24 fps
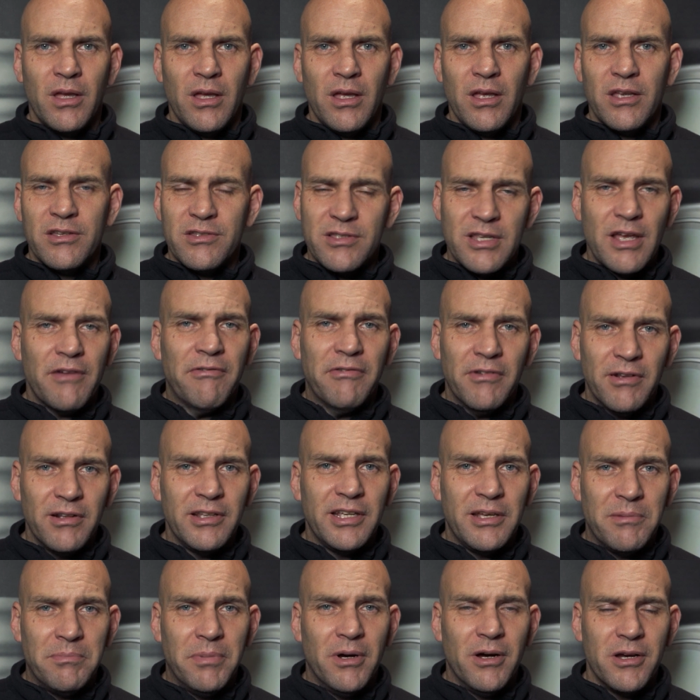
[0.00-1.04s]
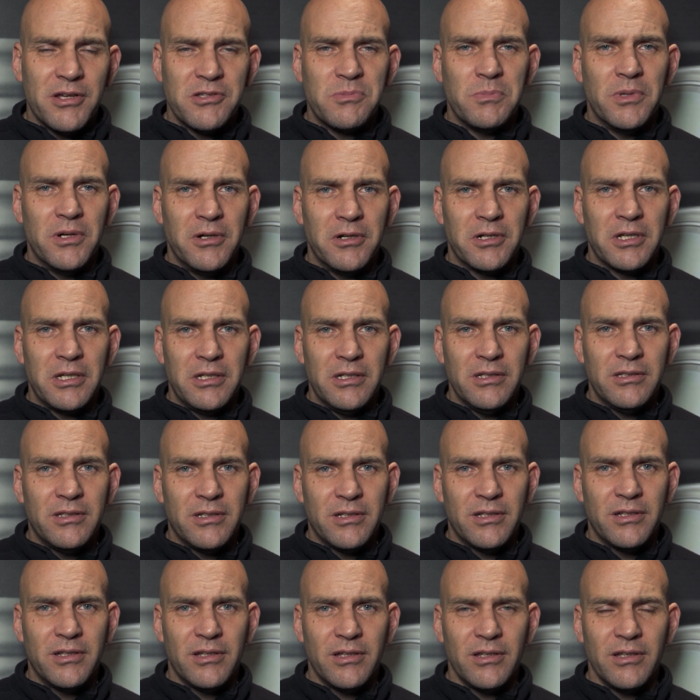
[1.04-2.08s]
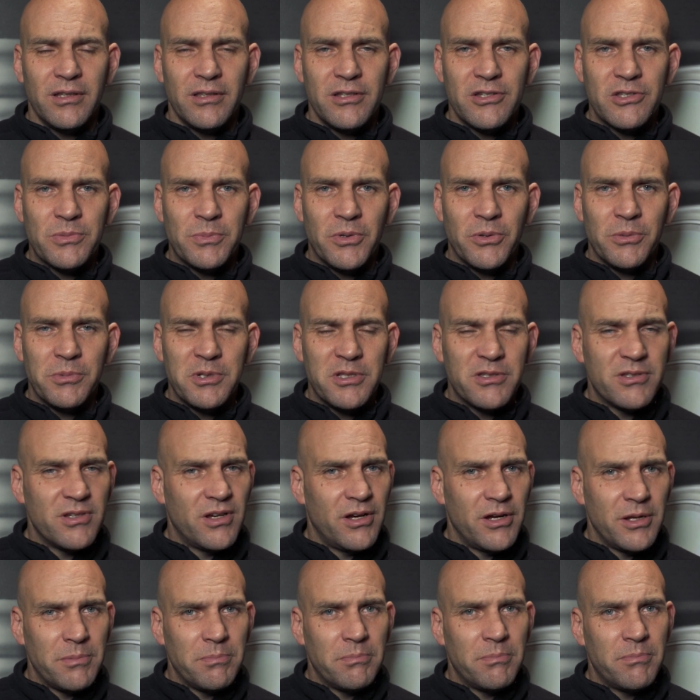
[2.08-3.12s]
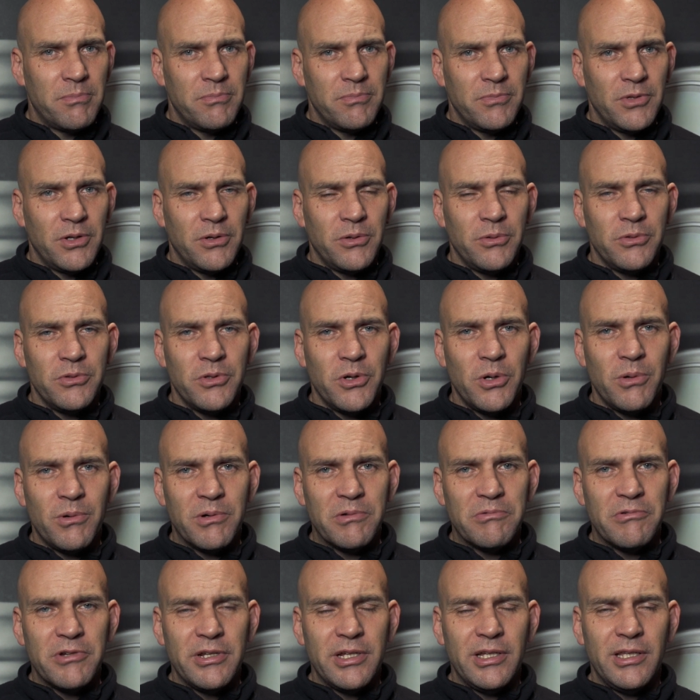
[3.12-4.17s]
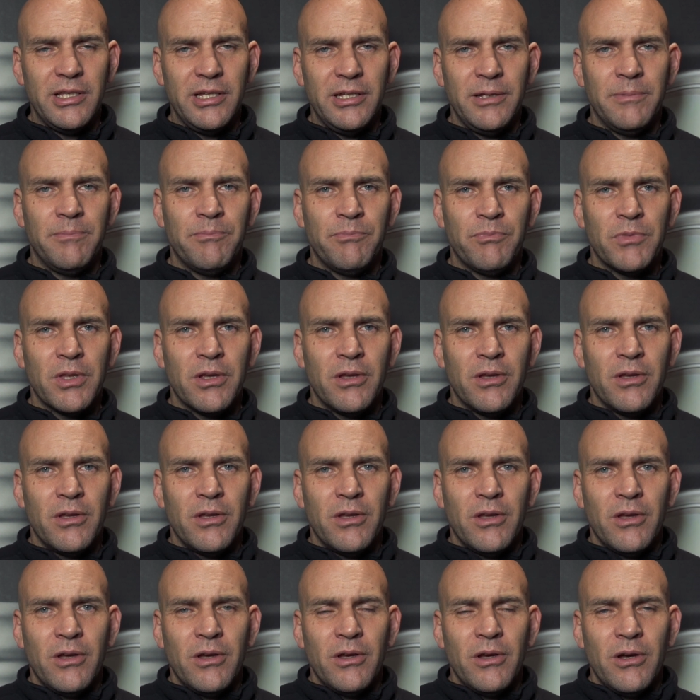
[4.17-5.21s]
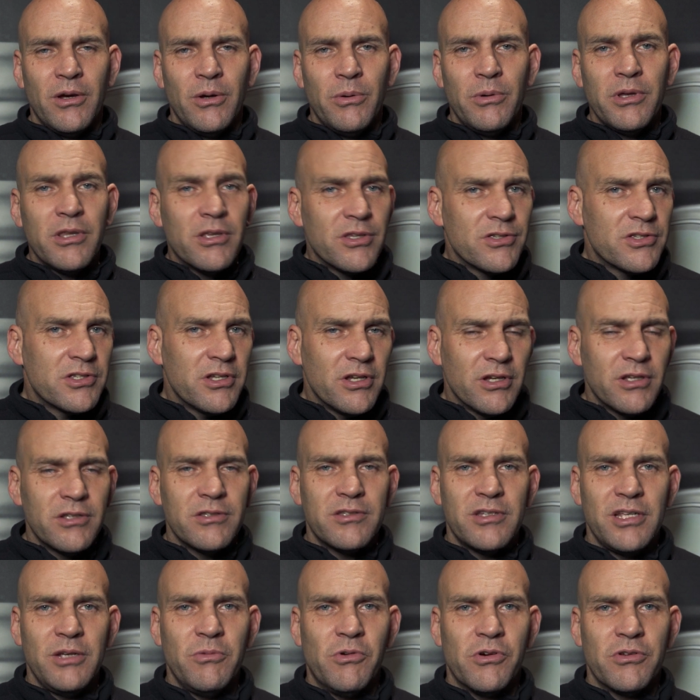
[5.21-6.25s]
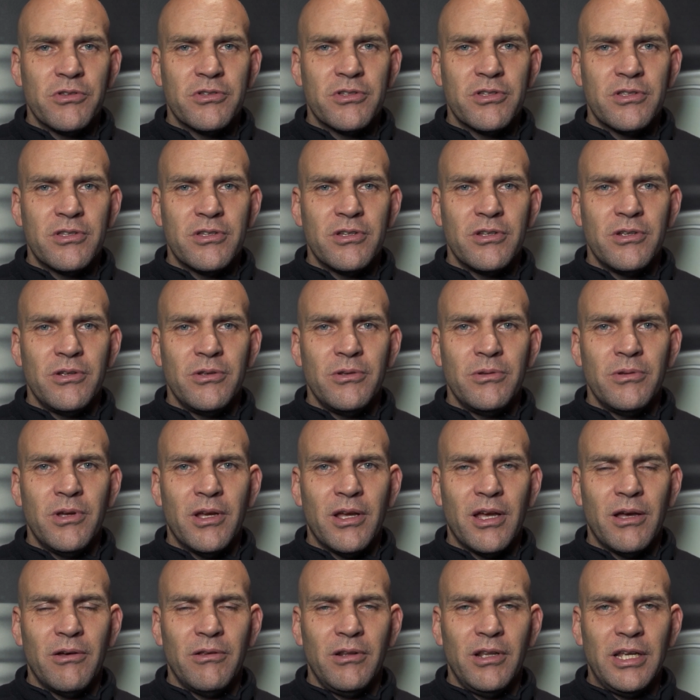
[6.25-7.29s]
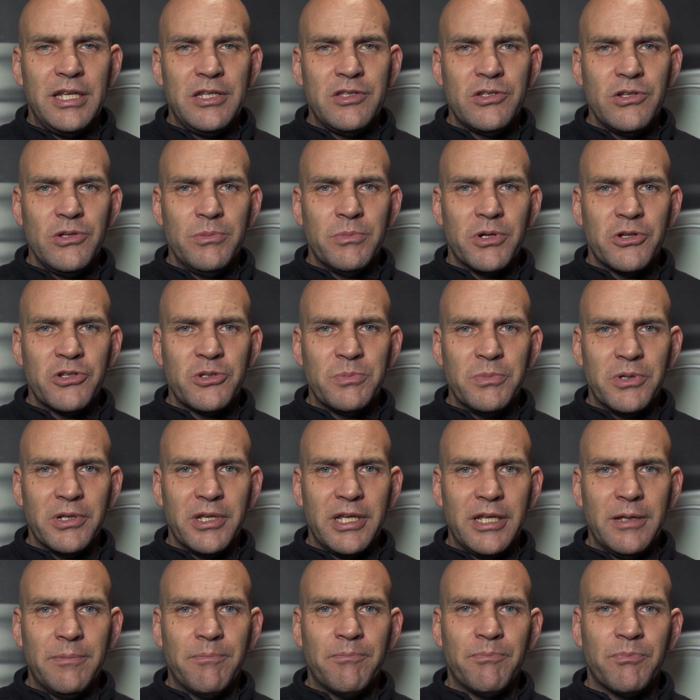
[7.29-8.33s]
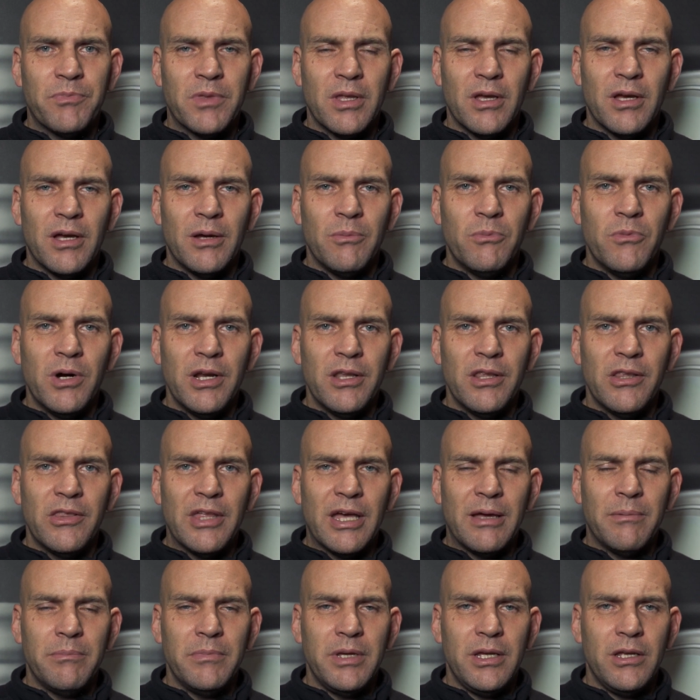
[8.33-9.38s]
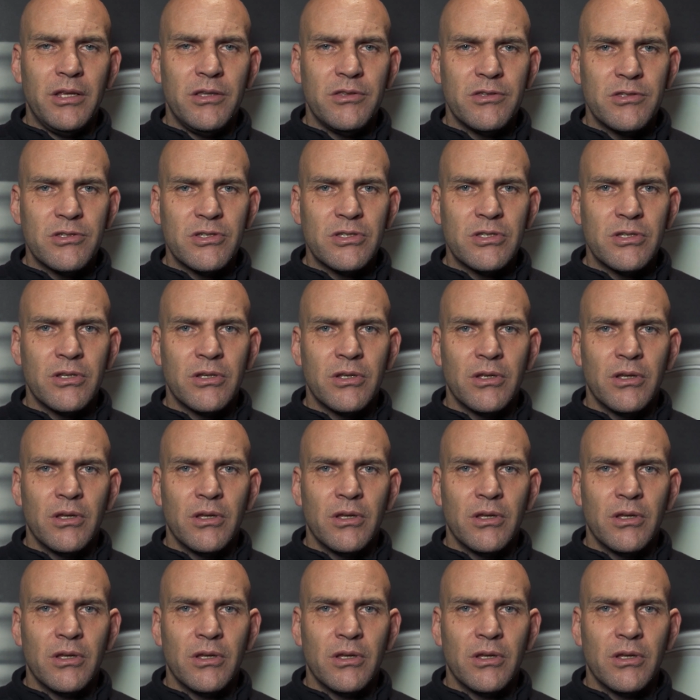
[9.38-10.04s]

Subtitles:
it's definitely a buyer's market at this moment in time. No one really, with uncertainty, wants to outlay too much money, and whether that means